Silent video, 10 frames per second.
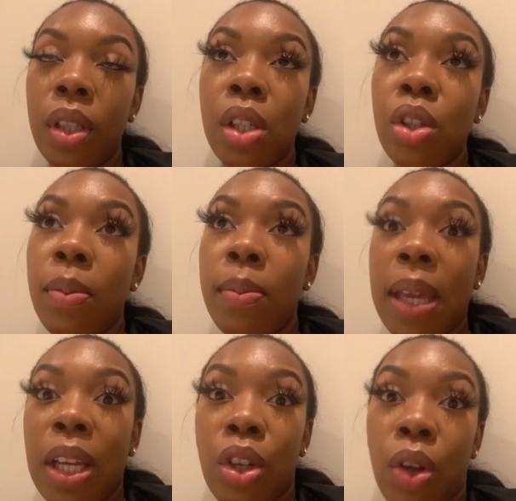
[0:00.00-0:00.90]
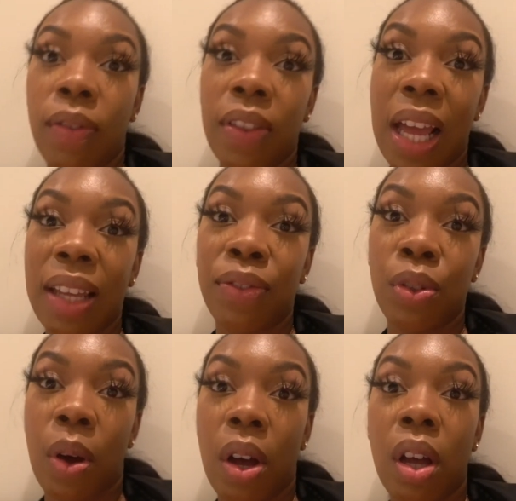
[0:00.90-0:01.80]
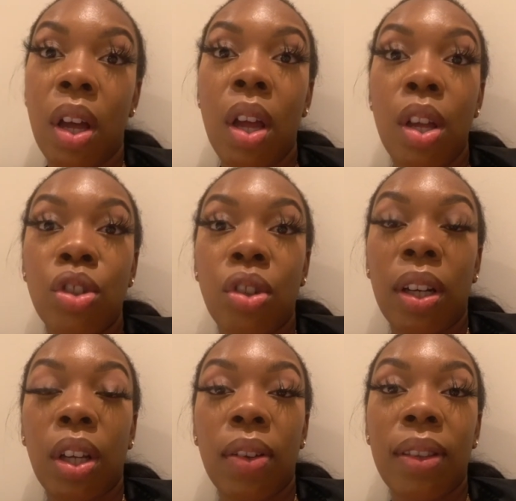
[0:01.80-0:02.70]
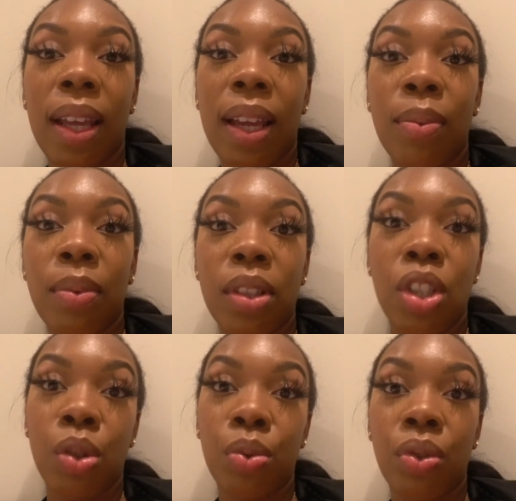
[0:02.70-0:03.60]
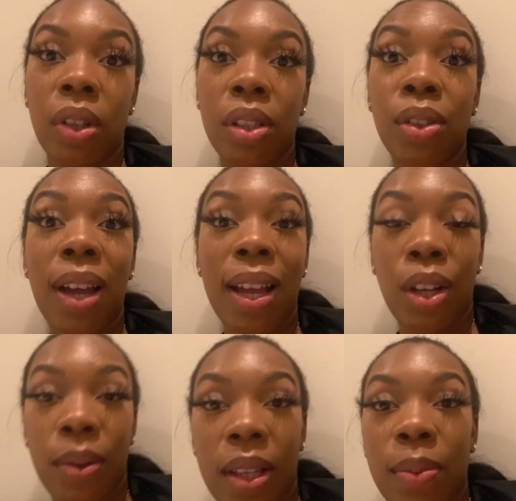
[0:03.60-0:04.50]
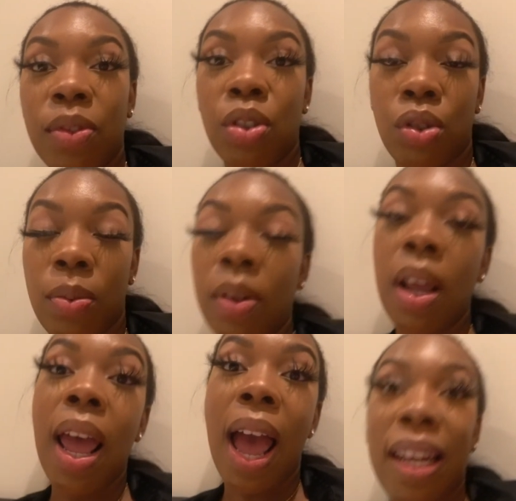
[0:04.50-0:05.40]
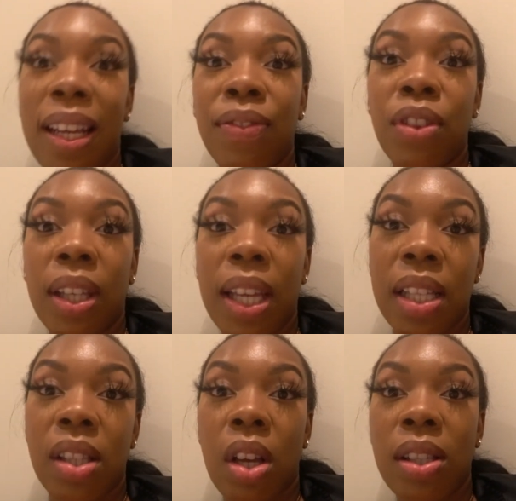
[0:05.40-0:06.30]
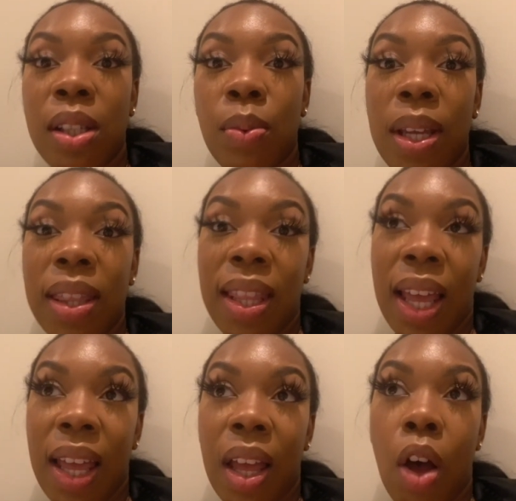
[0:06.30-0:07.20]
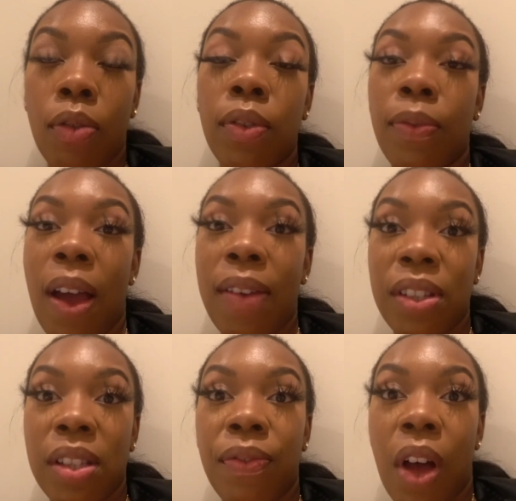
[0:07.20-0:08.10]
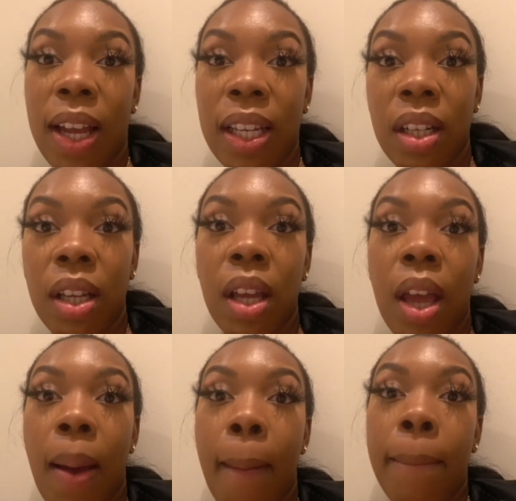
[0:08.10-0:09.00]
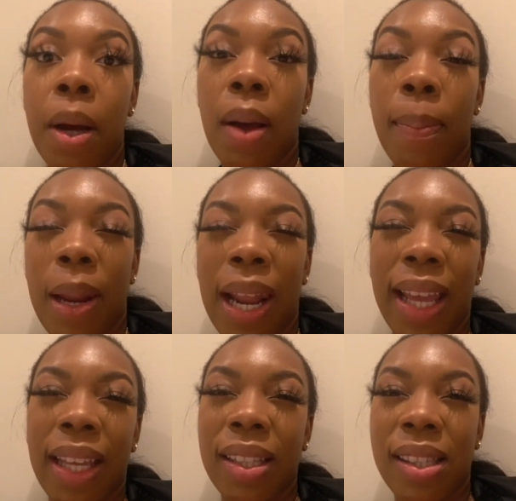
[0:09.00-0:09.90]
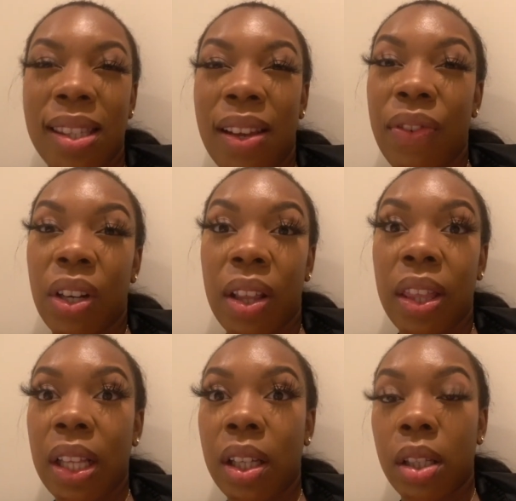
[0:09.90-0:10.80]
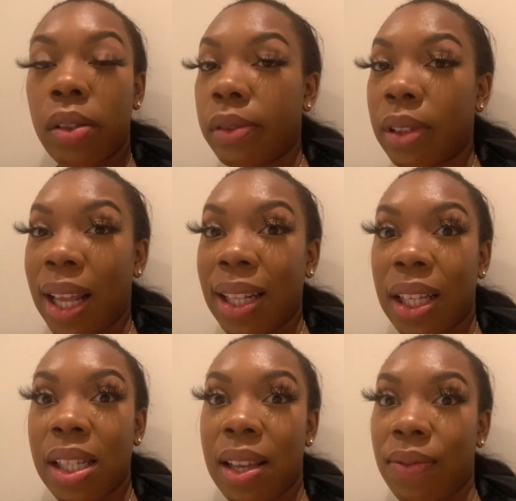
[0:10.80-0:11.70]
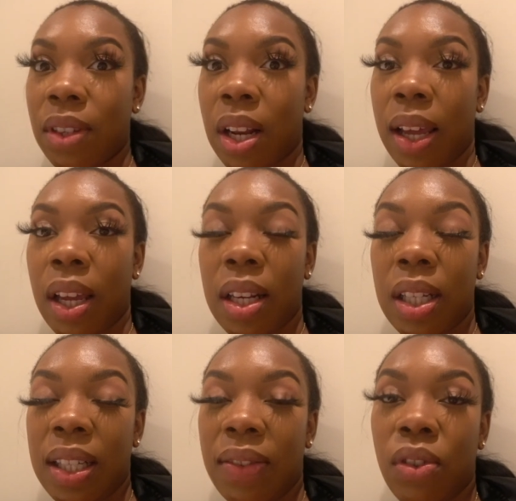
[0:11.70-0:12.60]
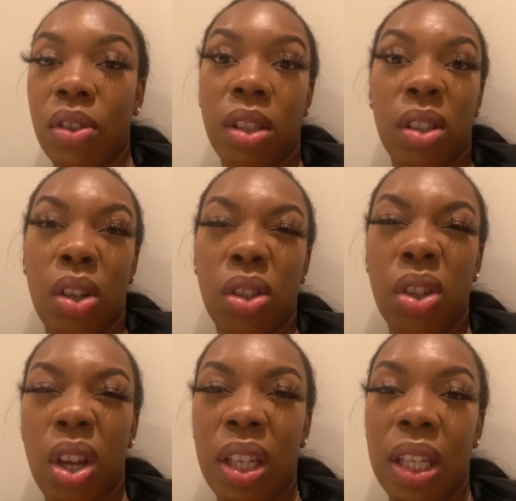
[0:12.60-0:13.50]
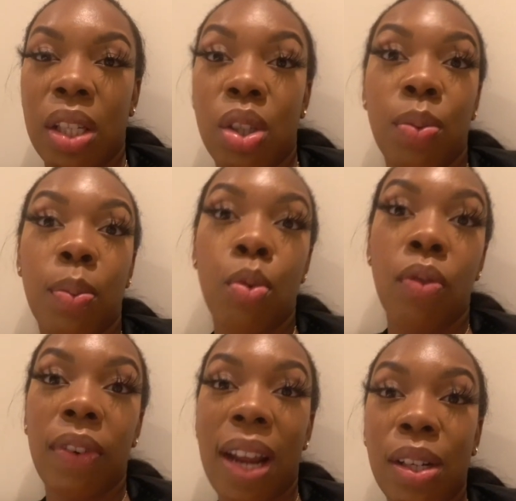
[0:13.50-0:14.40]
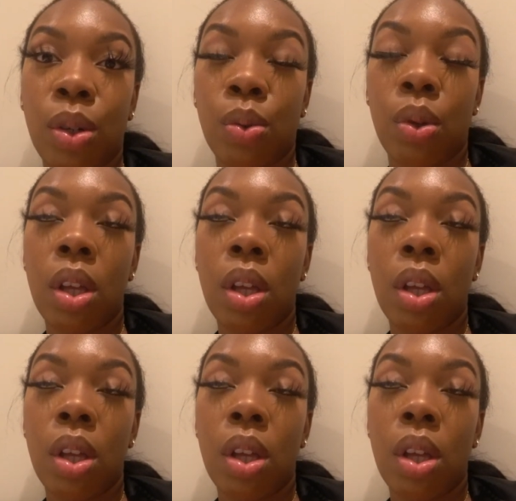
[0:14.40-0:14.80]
So make note of that if you are trying to go there with the children. You can go there with children. And if the kids are still in there after 5, it's fine. But by like 7, I think that the kids have to like kind of leave because it starts turning into more of an adult